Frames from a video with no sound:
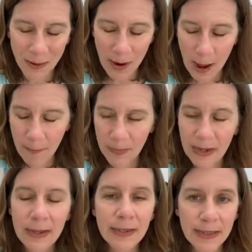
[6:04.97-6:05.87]
Okay.
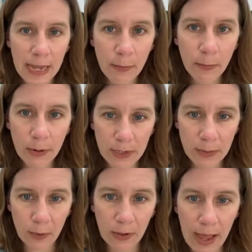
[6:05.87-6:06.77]
Same
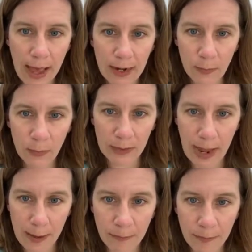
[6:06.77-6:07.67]
principle at
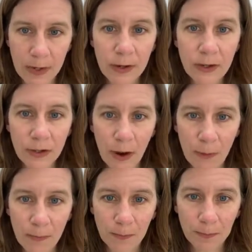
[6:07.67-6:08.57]
play.
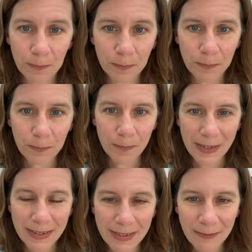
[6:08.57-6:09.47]
So
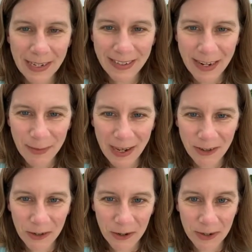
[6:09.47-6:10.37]
didn't waste any money. I
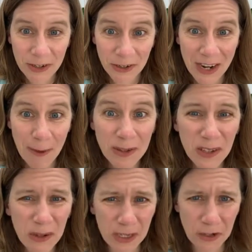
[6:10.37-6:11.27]
was doing research.
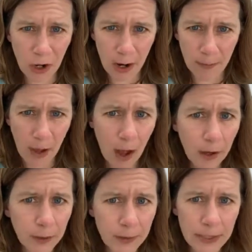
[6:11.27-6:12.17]
Absolutely, Charm,
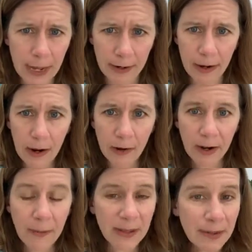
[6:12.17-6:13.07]
100%,
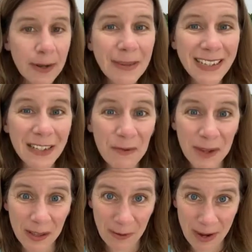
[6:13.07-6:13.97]
right? But sometimes it doesn't
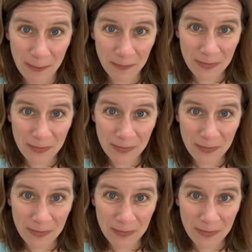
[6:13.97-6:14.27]
feel that way.